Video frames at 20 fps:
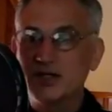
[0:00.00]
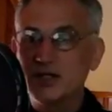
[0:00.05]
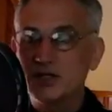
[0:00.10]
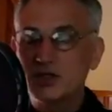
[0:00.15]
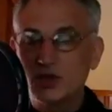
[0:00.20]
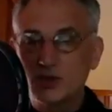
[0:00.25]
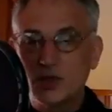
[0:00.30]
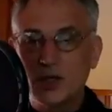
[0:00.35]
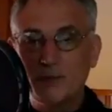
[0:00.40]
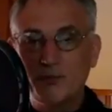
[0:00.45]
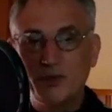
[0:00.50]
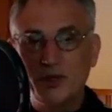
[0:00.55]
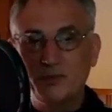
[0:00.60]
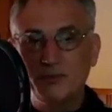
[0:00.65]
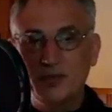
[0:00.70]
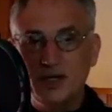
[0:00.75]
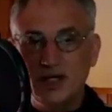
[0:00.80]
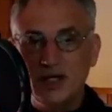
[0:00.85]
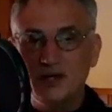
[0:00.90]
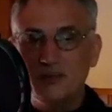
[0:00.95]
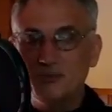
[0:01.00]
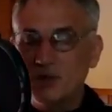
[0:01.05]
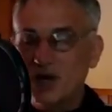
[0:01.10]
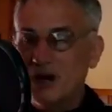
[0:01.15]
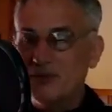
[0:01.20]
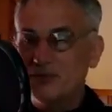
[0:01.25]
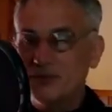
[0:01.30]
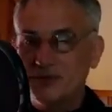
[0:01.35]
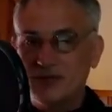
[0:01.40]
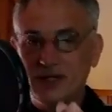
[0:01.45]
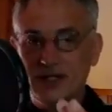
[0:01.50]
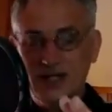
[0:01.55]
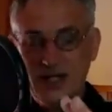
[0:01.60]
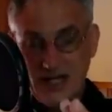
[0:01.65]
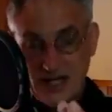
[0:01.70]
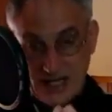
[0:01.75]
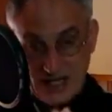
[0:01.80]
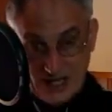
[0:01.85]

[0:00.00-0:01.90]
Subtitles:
this trip would be probably